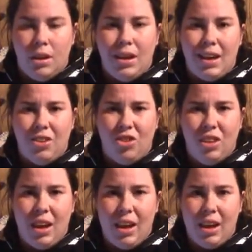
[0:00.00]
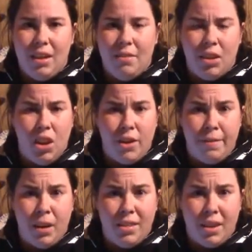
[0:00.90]
I actually have a lot of
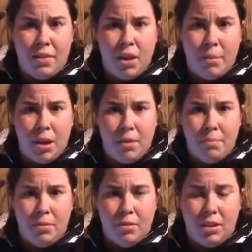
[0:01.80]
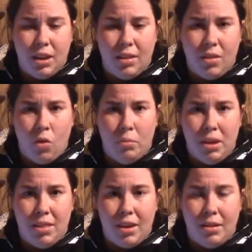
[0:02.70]
friends that have come up and told me
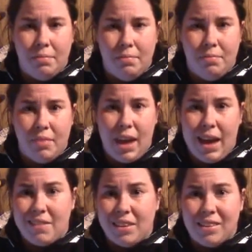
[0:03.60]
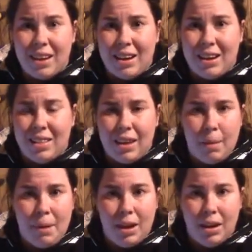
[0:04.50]
that they have anxiety, they get
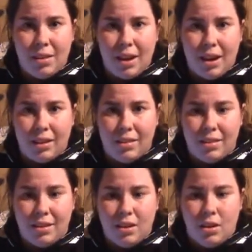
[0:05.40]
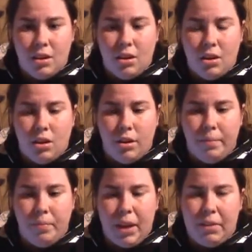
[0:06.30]
panic attacks.
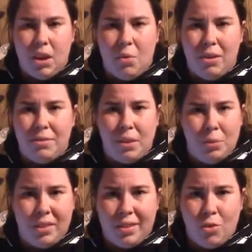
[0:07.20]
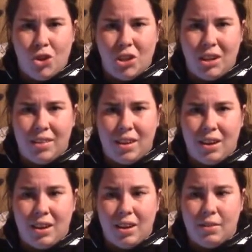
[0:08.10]
Um, I've got one friend with social
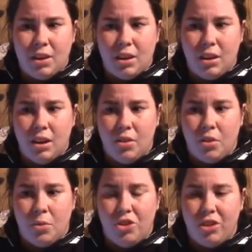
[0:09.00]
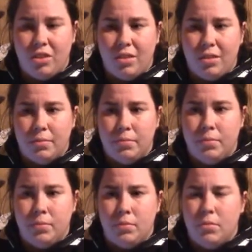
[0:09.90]
anxiety, I've got another with just
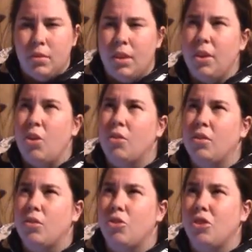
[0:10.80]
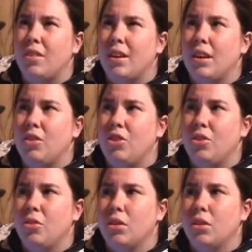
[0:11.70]
think hers is social anxiety too.